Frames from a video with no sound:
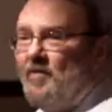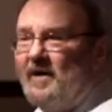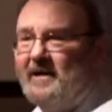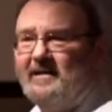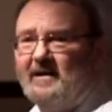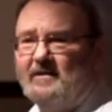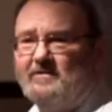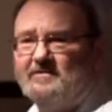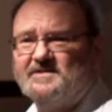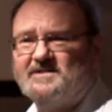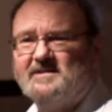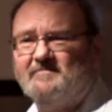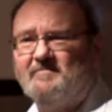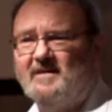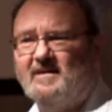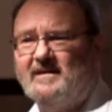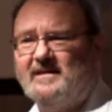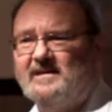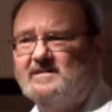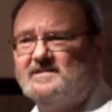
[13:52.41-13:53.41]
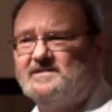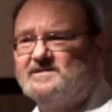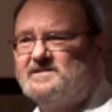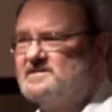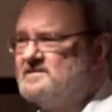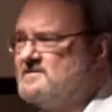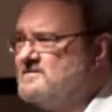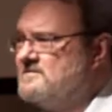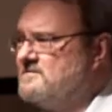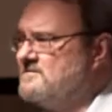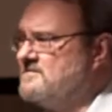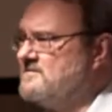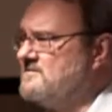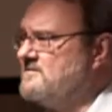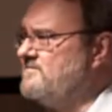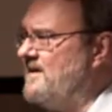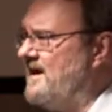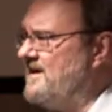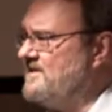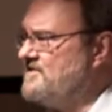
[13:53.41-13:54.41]
we're known as the biker's
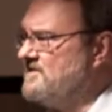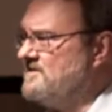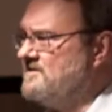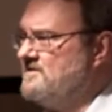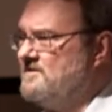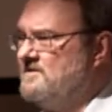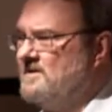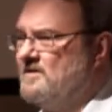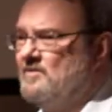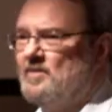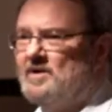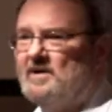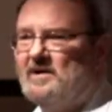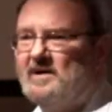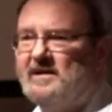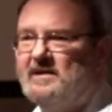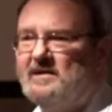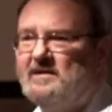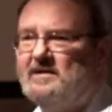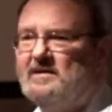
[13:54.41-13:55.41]
passion. Do you know why?